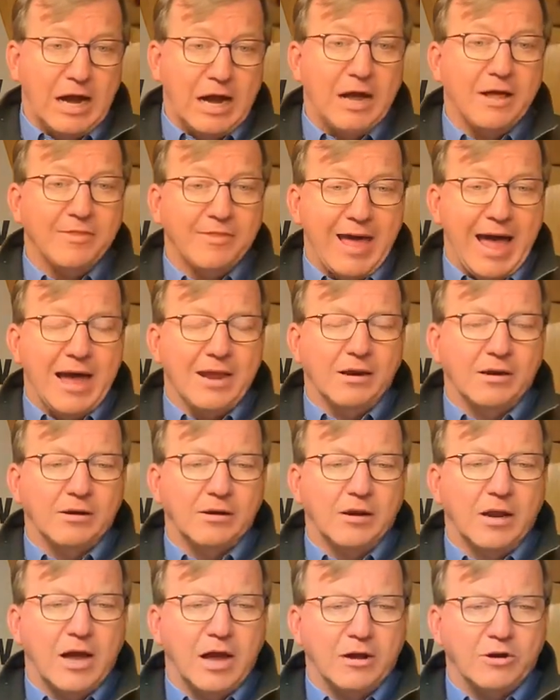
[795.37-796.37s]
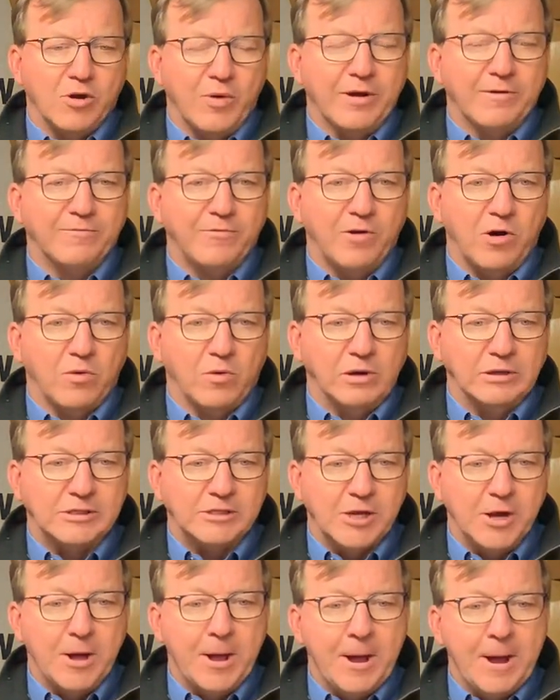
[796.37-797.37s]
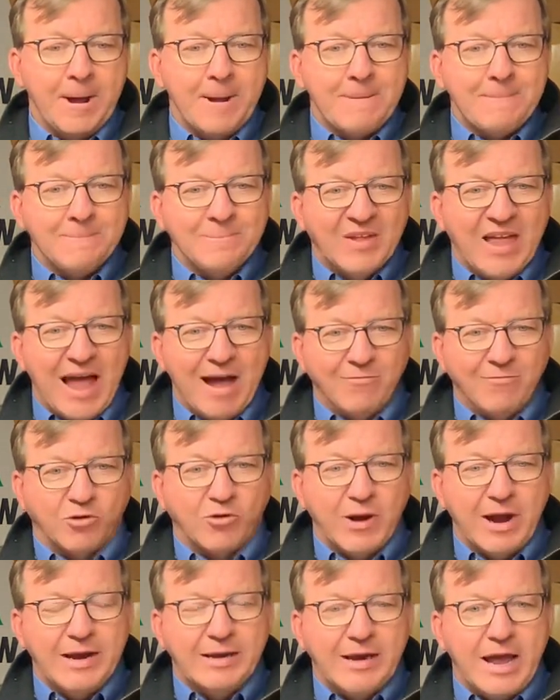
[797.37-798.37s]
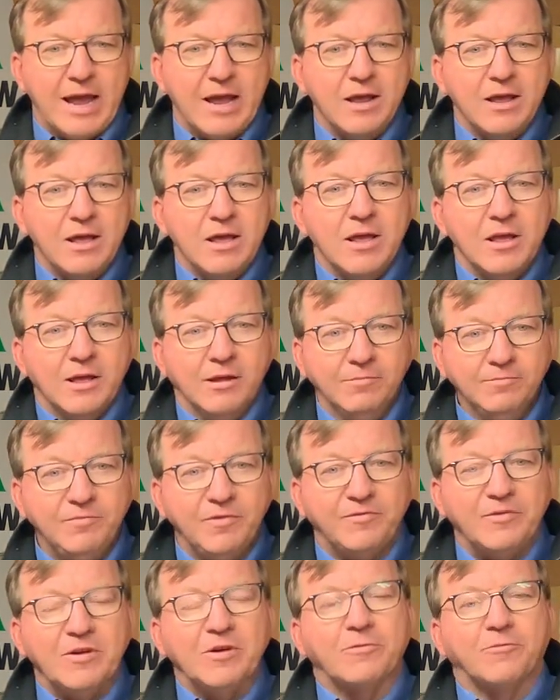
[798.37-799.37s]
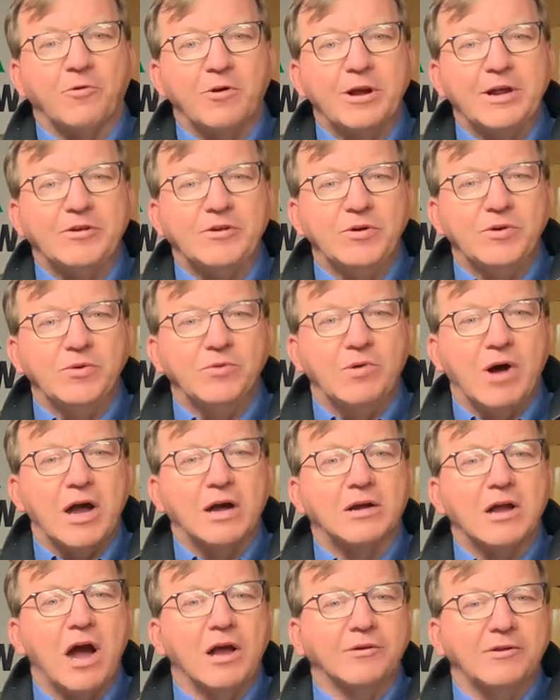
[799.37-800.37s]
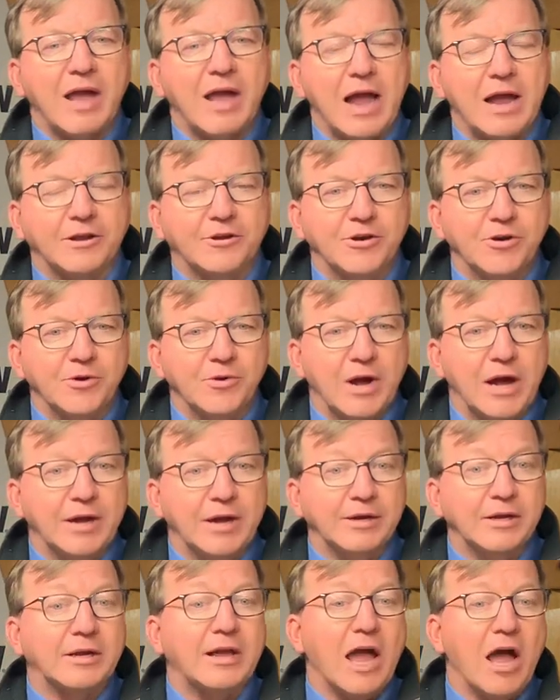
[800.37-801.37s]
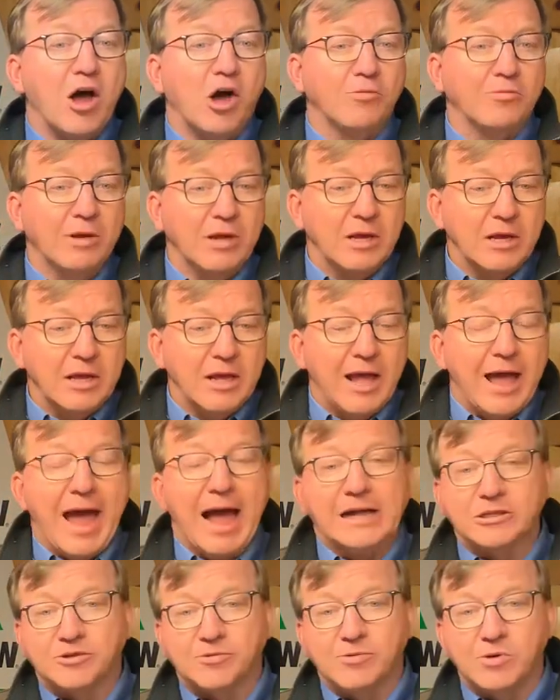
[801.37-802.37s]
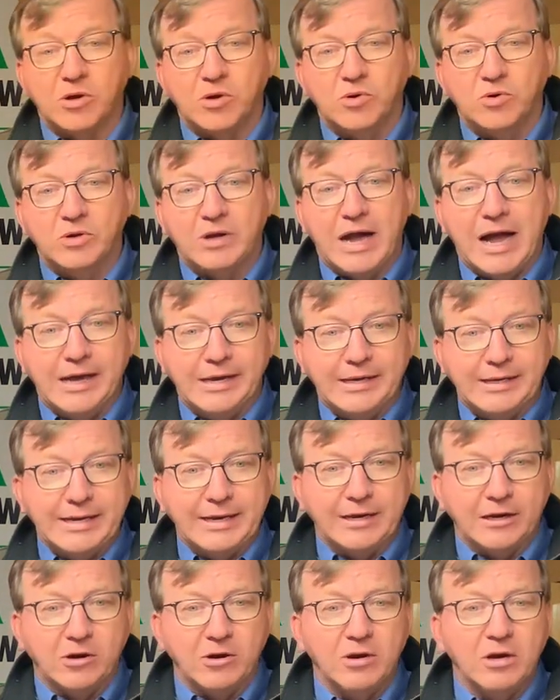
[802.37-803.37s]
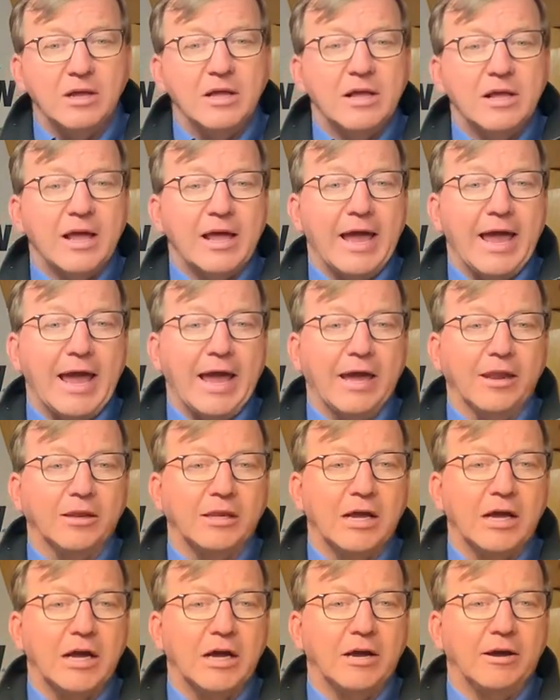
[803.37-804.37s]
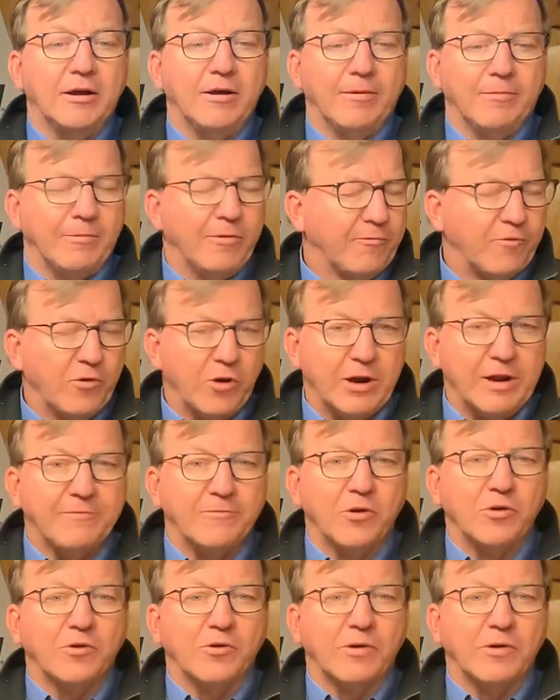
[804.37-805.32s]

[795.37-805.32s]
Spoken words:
that going forward. So have a great day. Feel free to contact your DeKalb Asgrow dealer and for any further